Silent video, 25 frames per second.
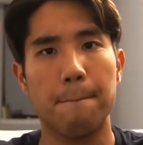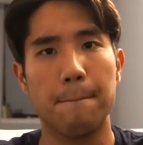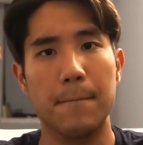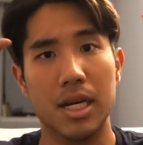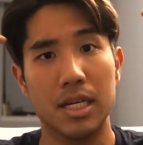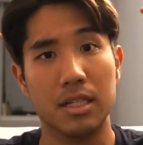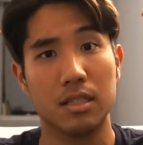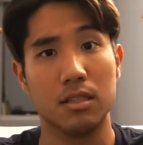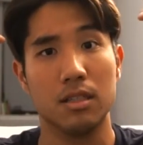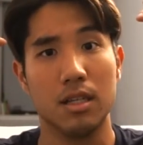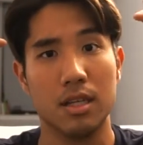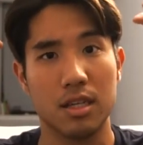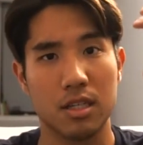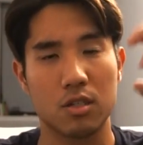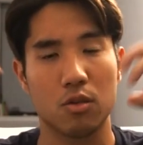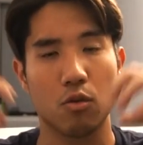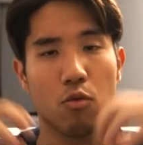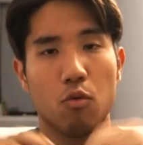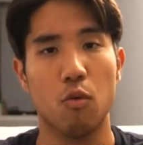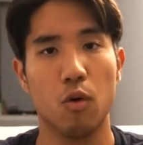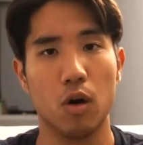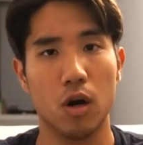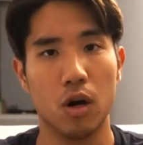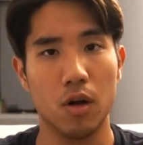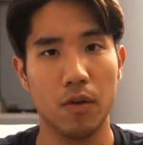business
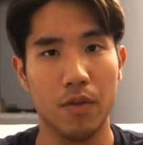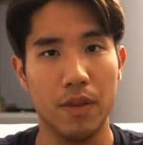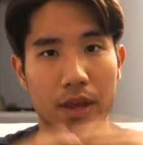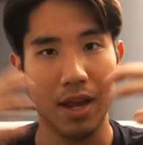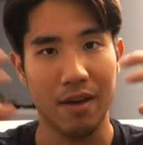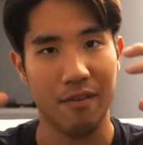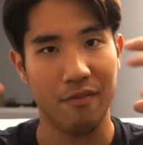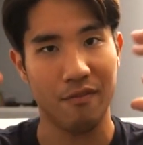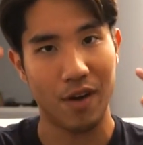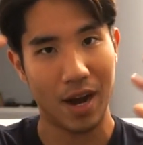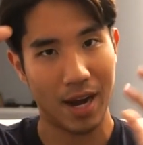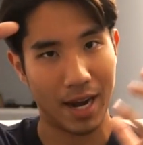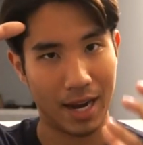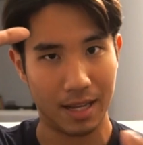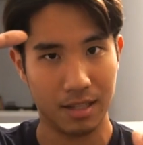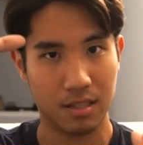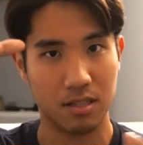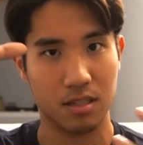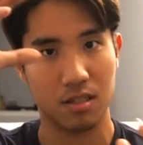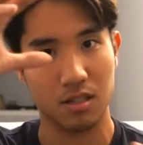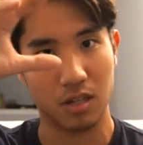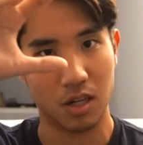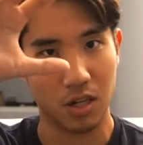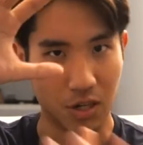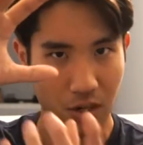world if finance
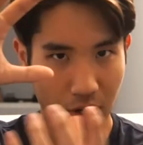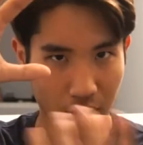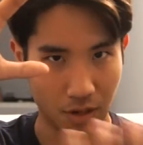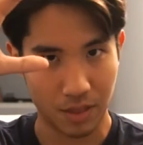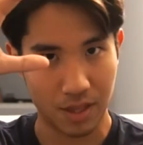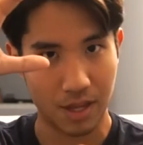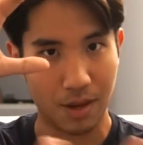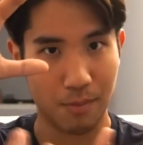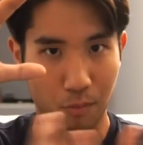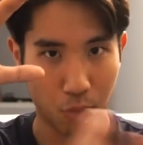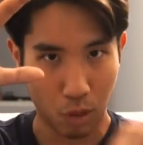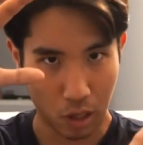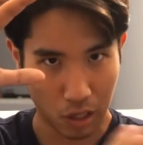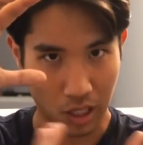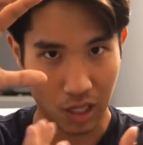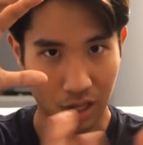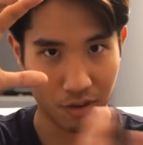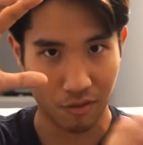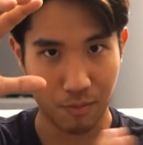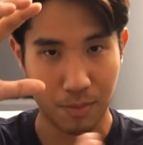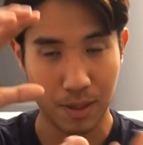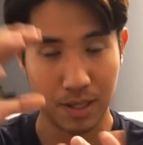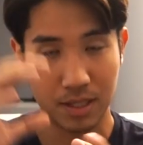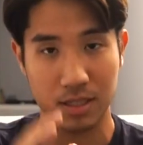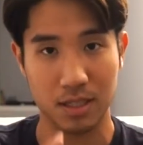is under the umbrella
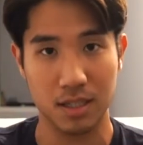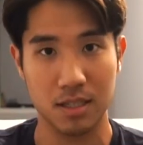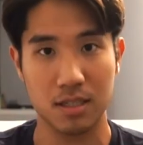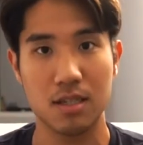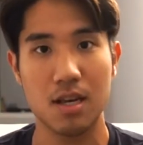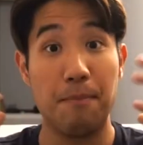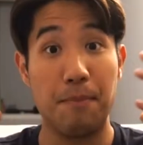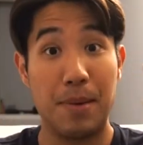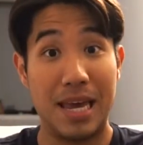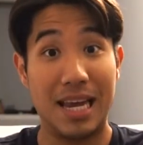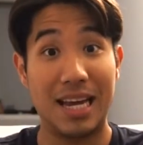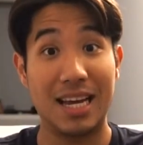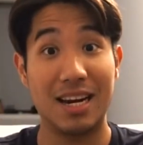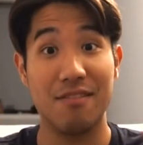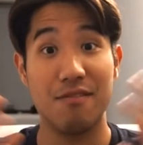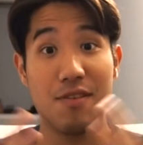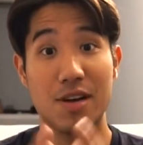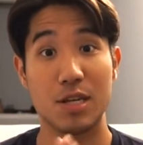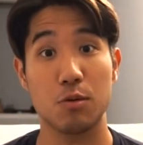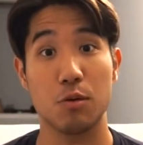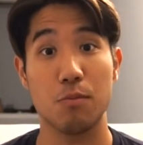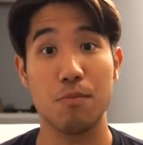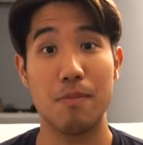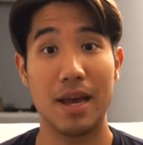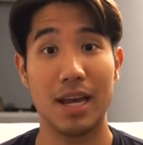of business. Being an
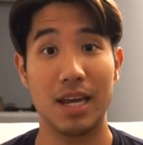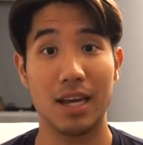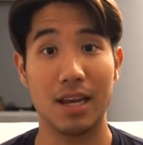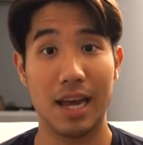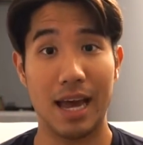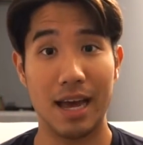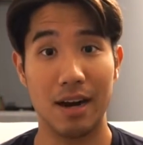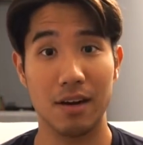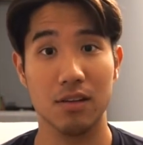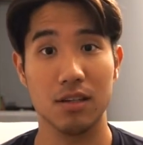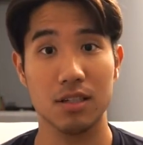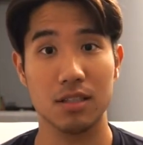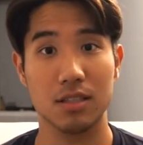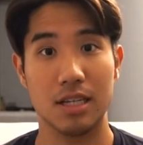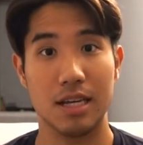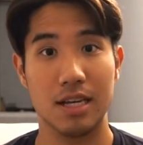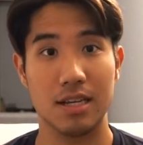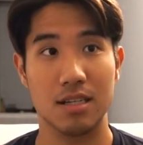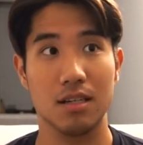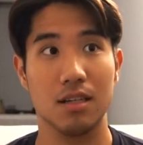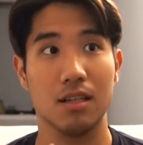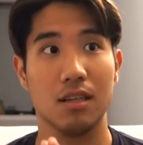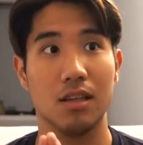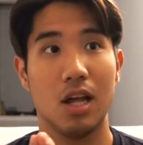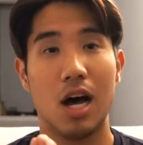investment banking analyst
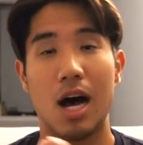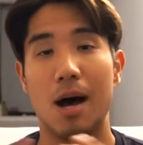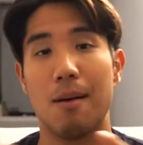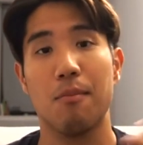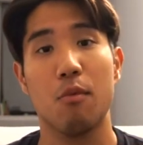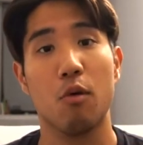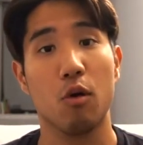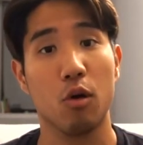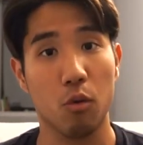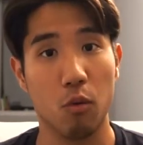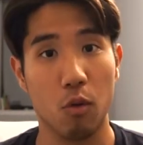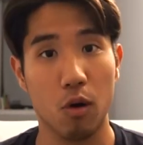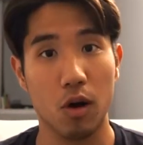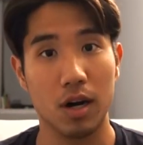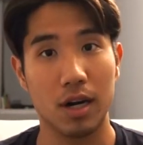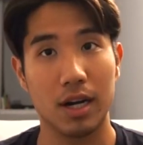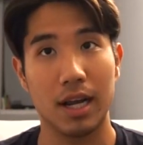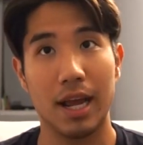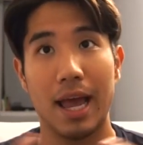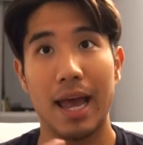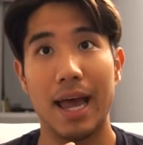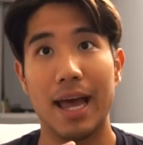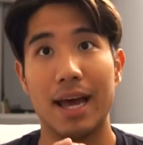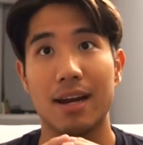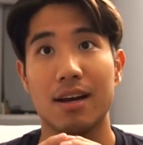is a lot more work
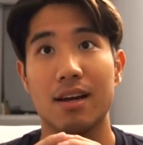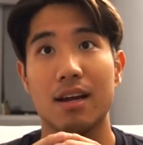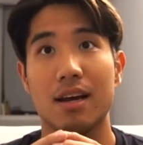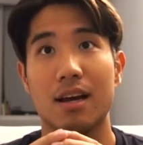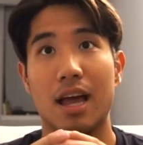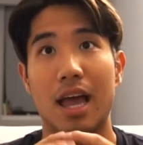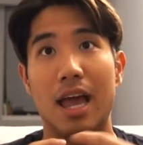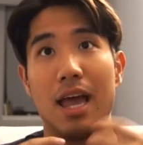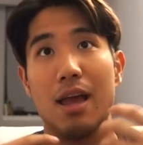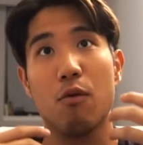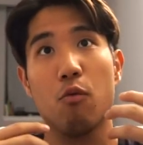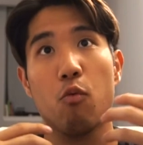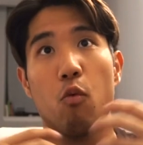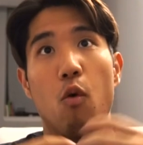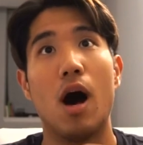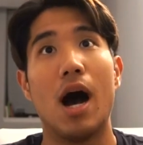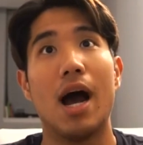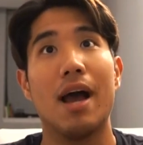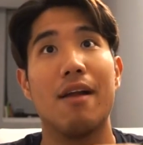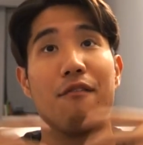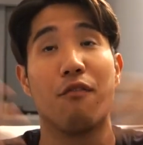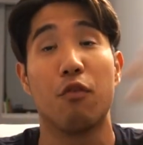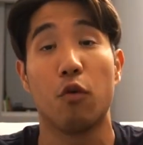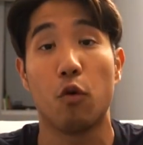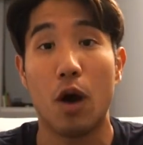and a
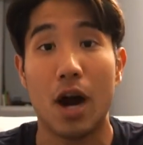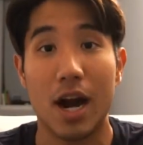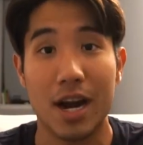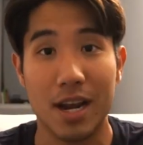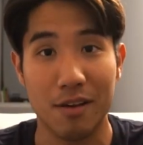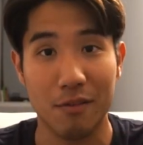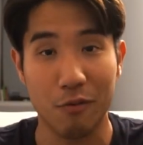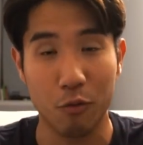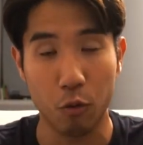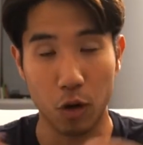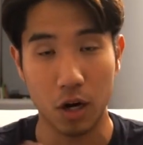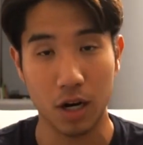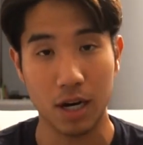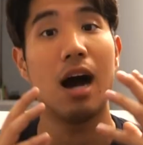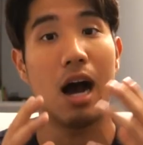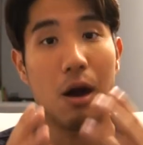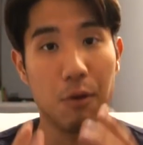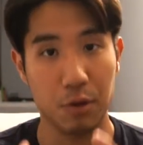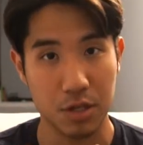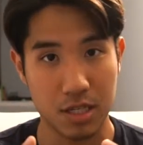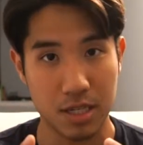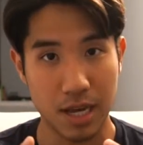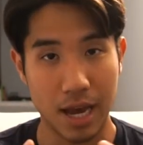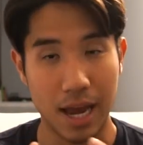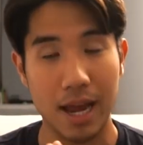wide variety of work, I
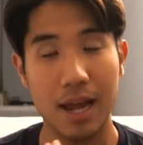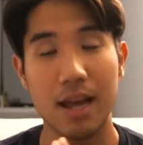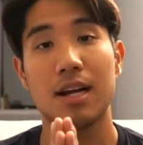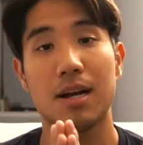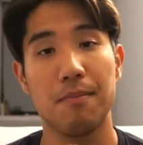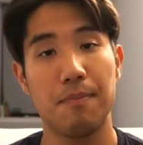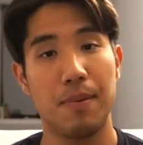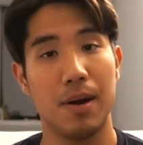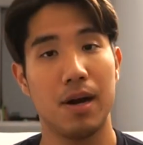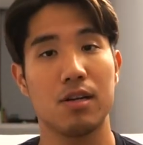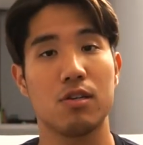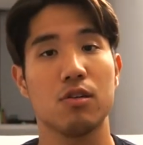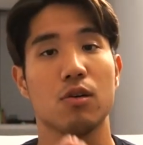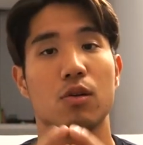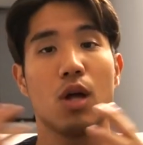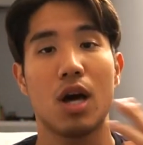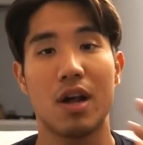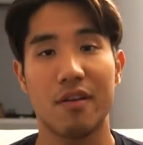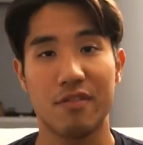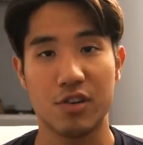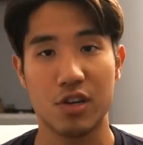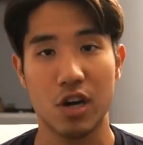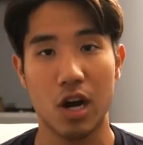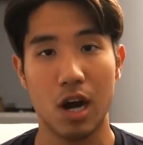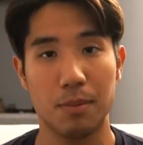would say, compared to a lot
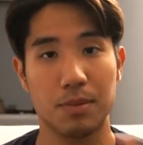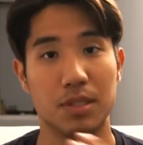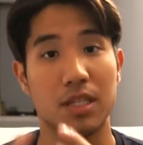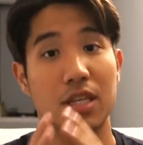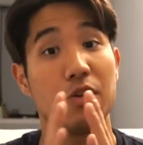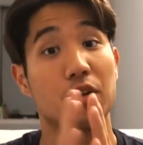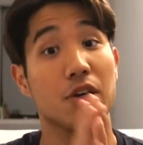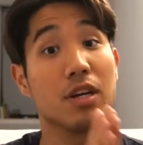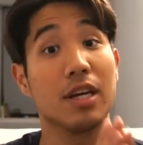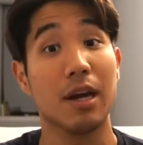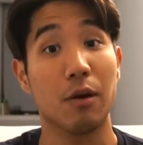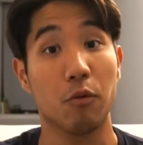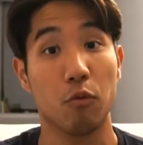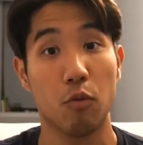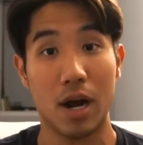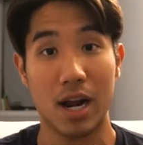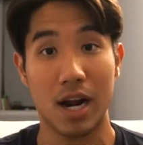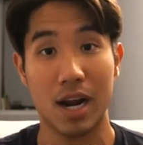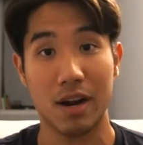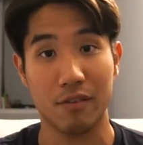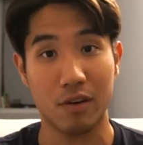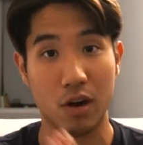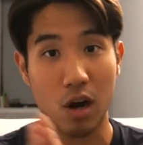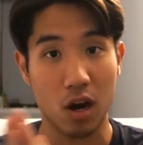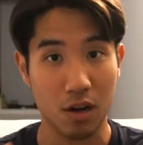of jobs that you can get right
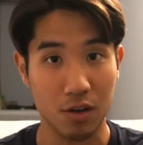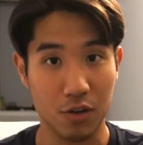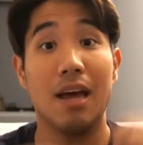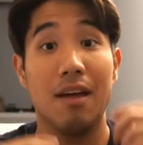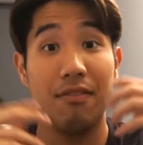out of college.